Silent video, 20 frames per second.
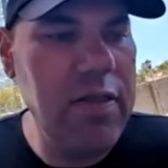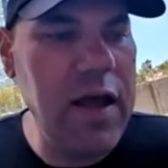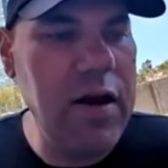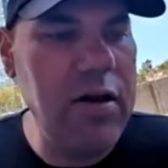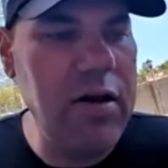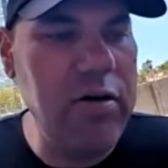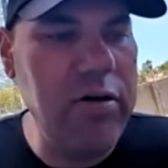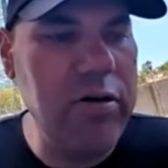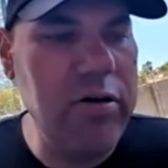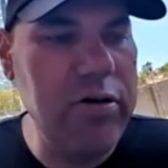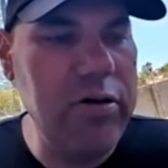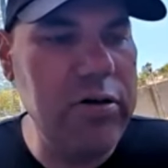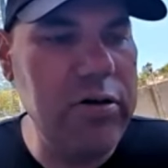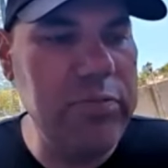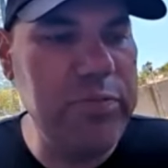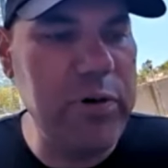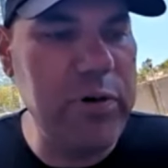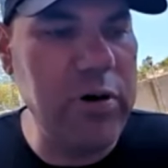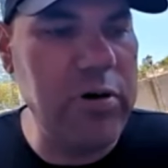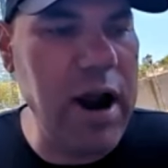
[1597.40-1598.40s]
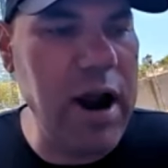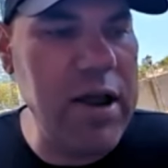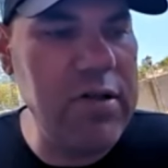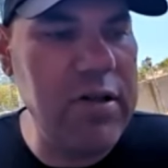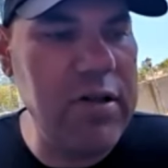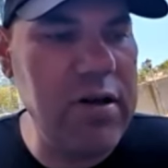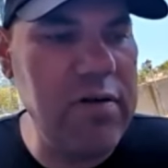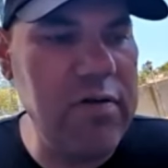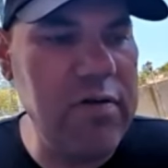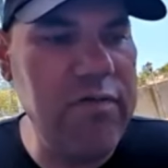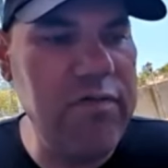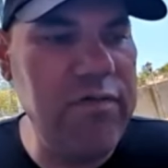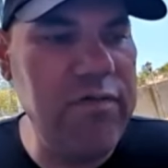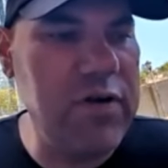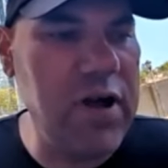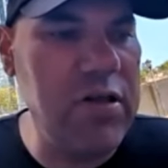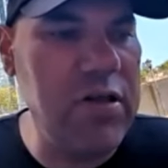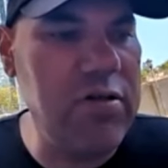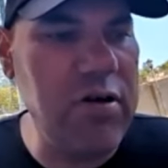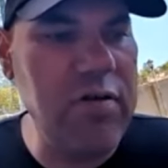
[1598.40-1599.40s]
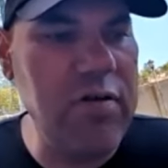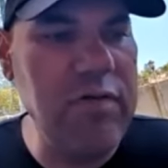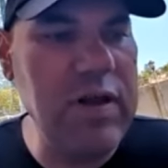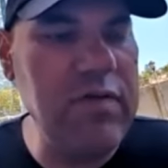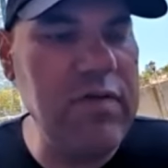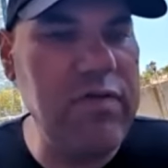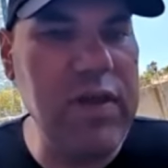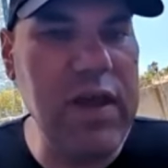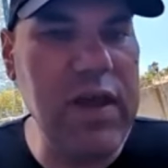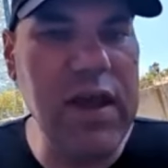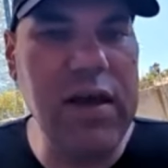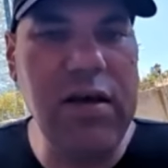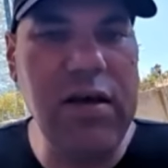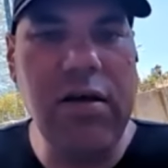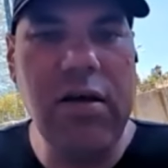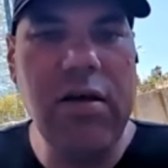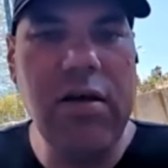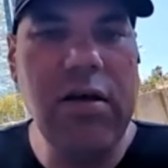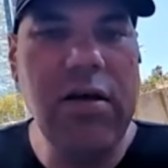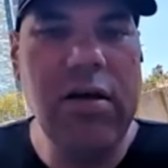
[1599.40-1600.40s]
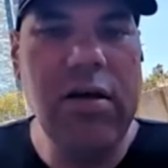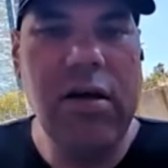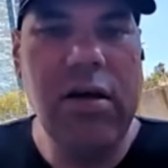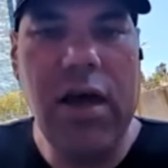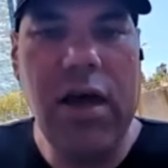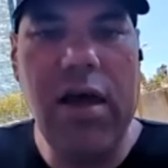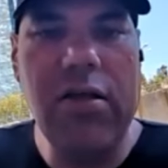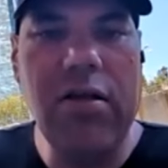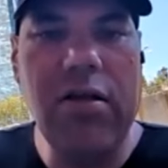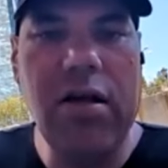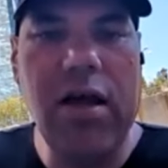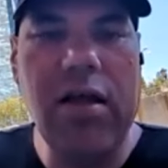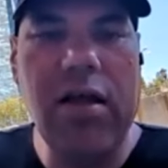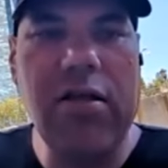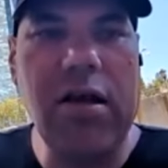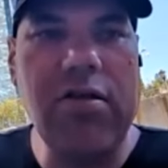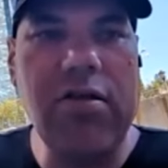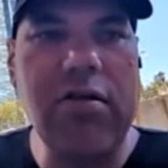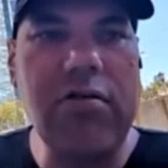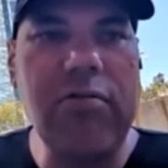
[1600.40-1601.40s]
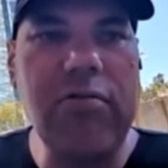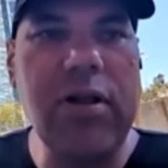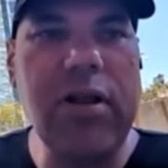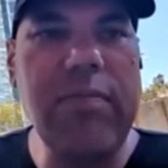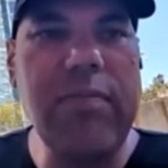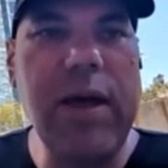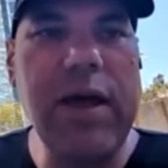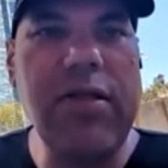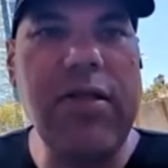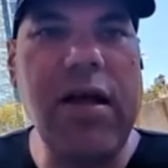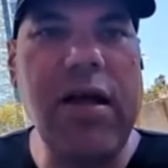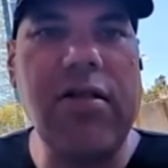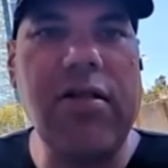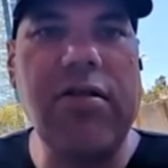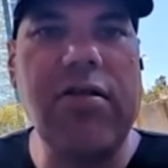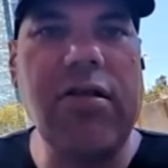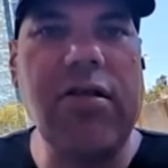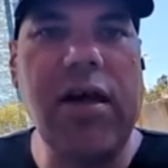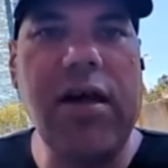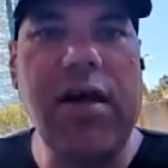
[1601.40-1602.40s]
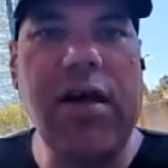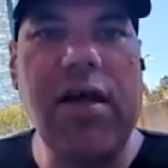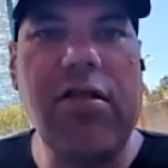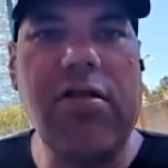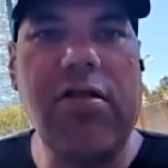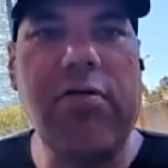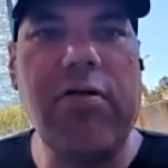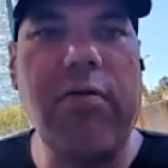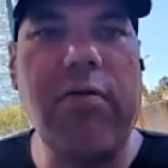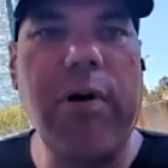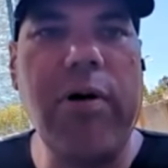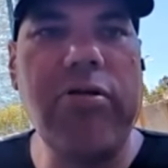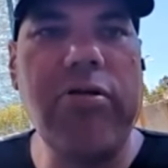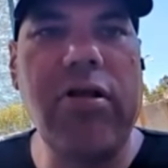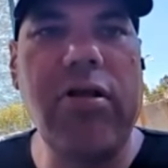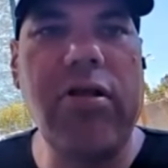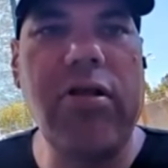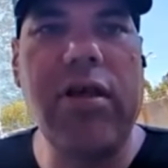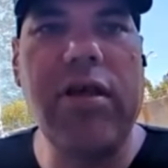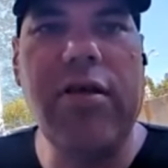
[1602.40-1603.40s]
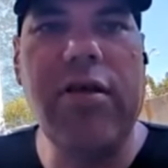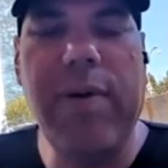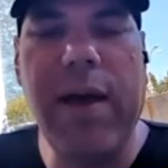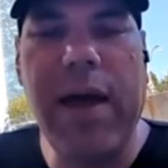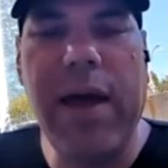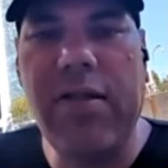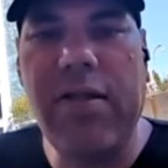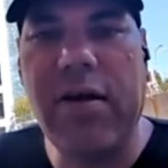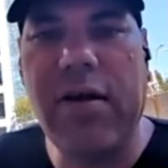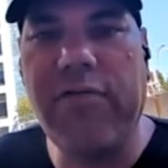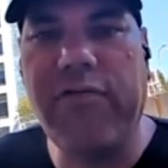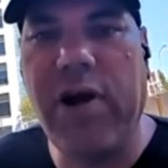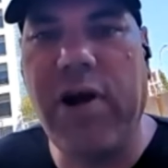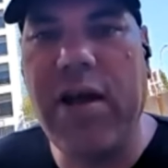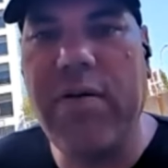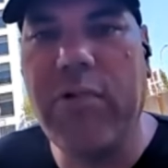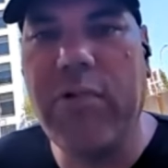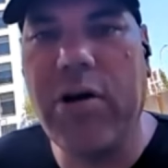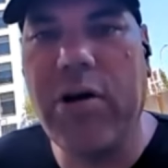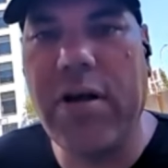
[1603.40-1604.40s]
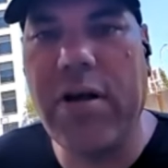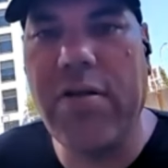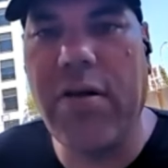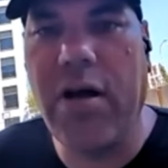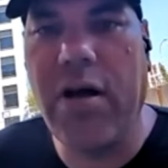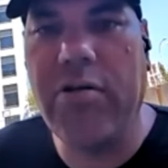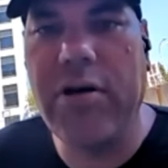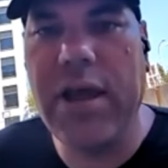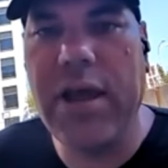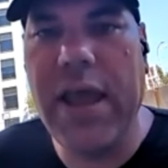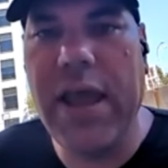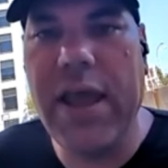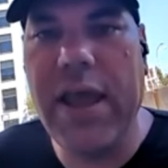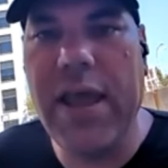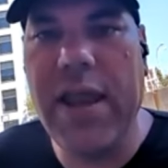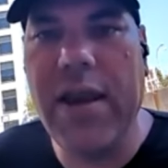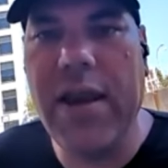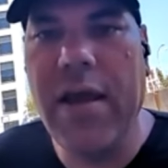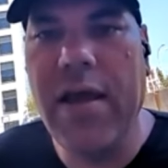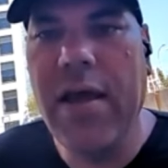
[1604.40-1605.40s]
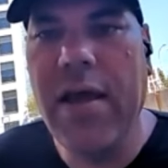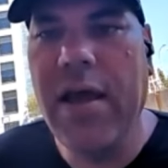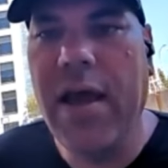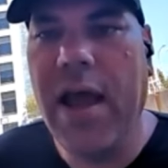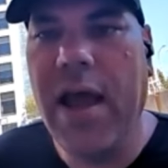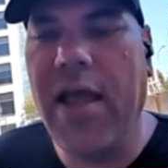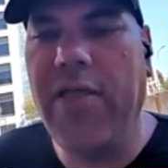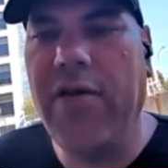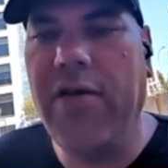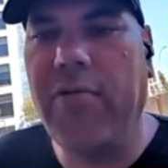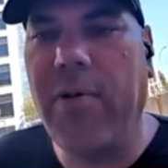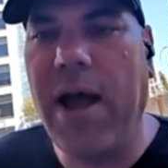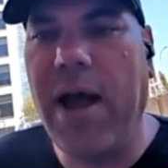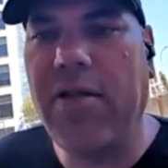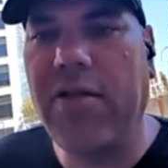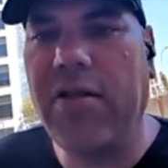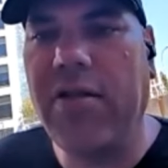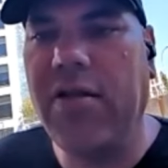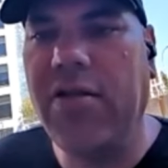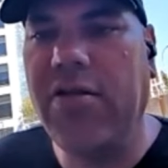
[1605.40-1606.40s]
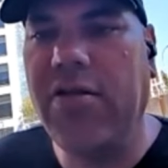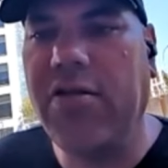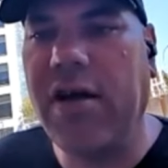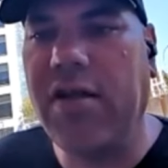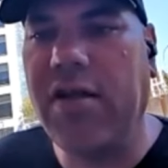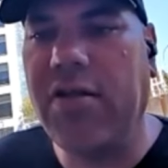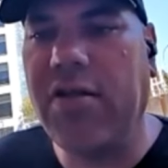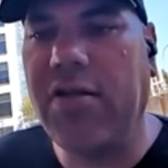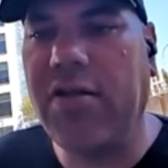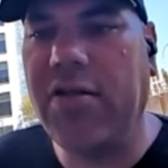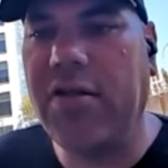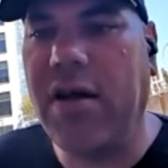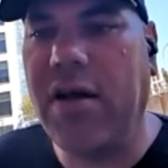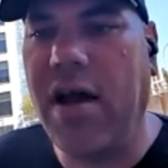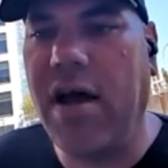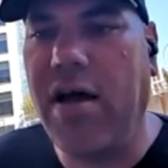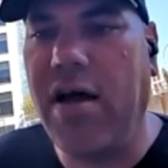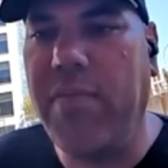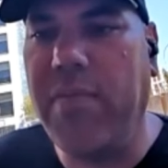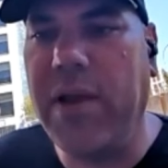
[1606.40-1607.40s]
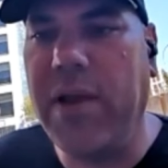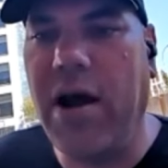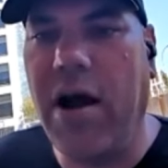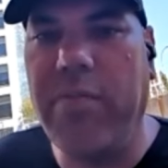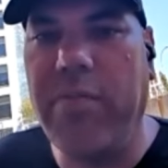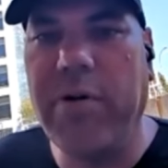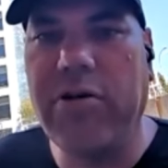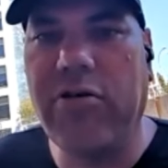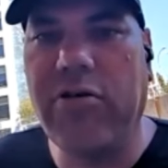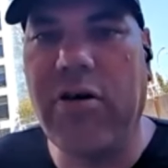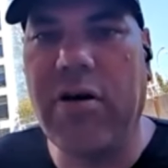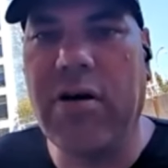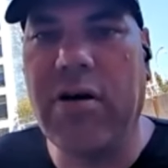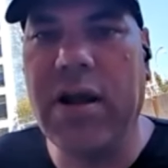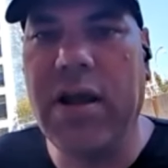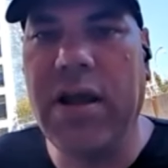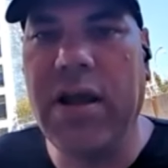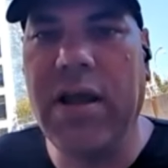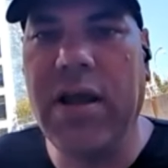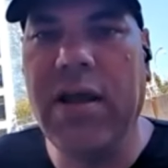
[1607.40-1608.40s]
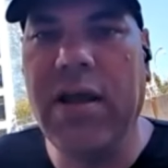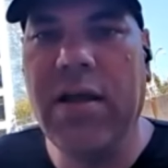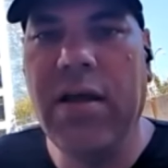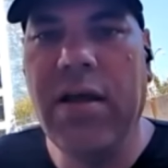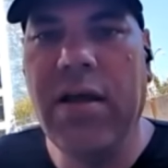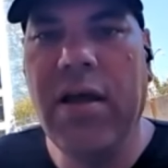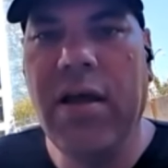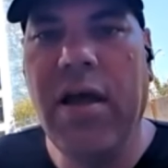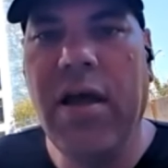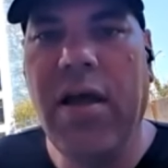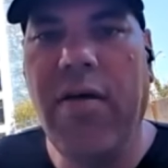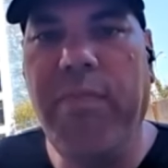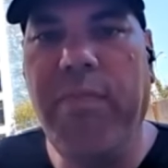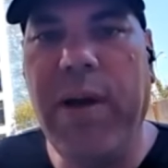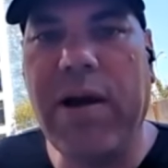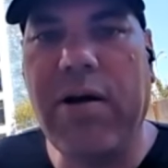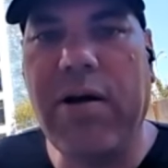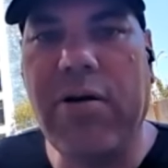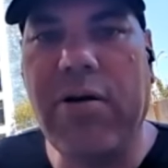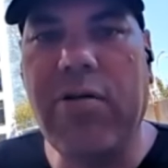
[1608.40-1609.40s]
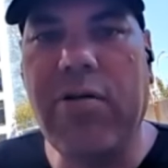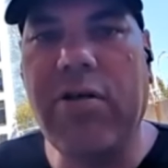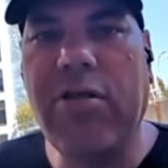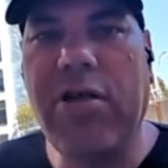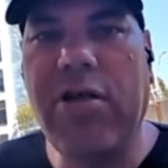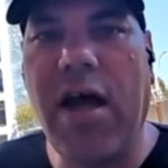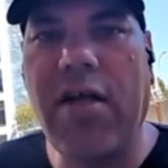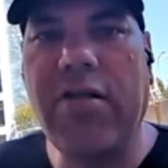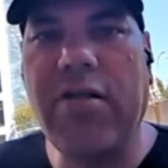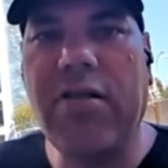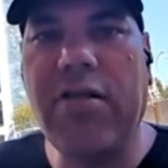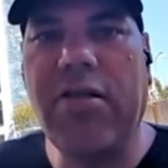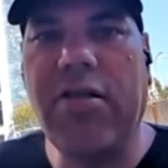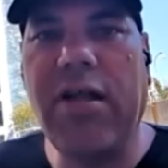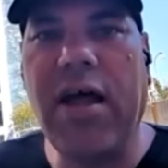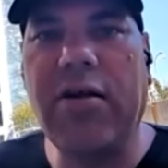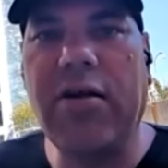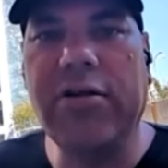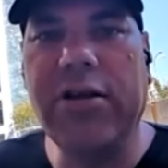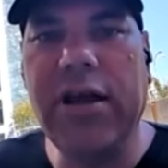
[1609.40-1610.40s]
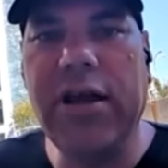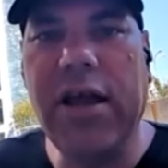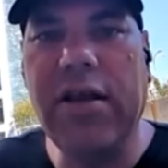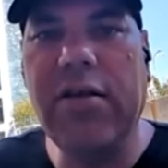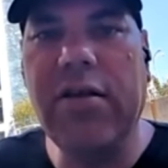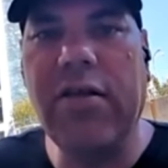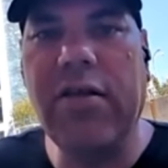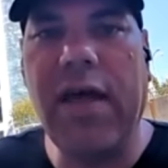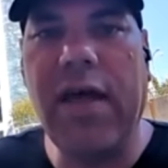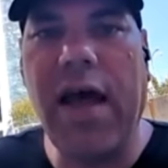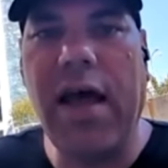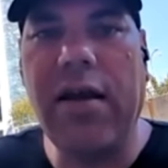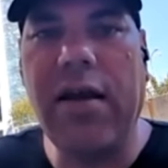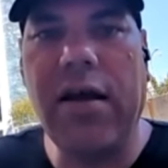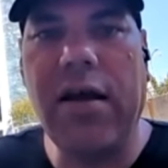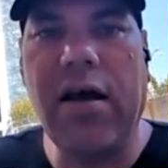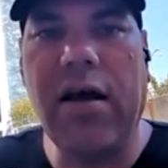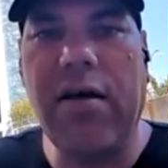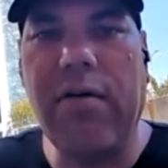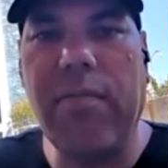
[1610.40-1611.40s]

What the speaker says: that whole progressive conservative thing, it doesn't really make sense. It's like it's supposedly the basic framework is already in, and the rest is just an arbitrary bickering which hasn't settled into that